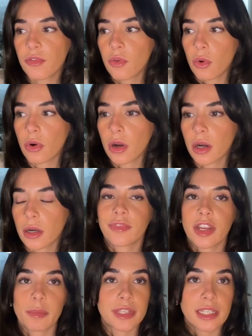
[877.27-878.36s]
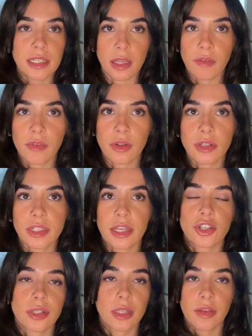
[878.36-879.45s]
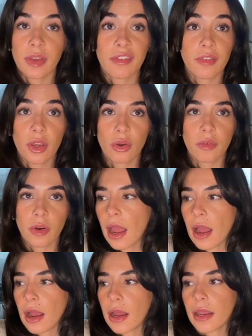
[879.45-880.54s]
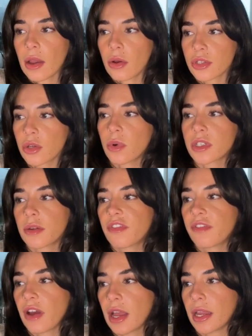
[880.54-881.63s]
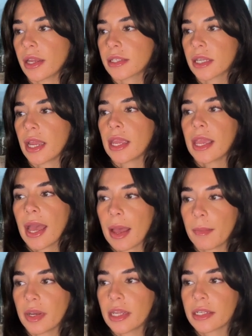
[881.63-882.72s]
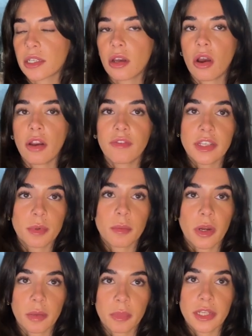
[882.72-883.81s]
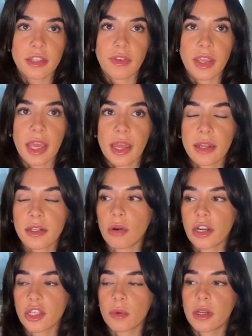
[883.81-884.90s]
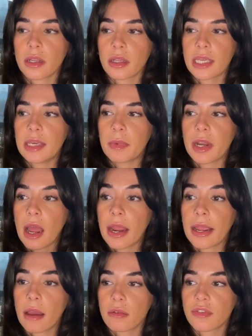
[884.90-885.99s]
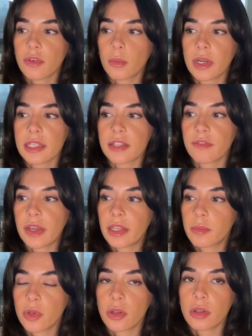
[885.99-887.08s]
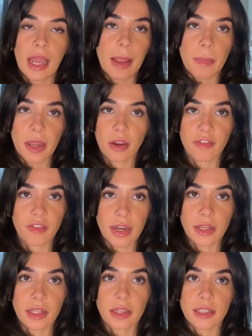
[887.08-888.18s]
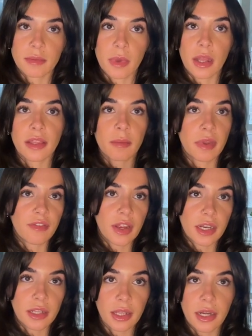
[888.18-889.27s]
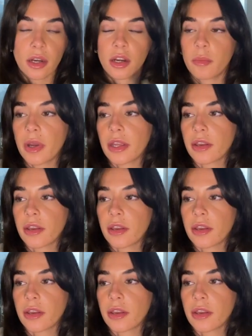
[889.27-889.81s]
for vitamin D levels and just living in Vancouver. I also want to find a cabinet on Facebook Marketplace if I can. So I just want to keep an eye out for what is available. I might not find it this month, I might find it later, but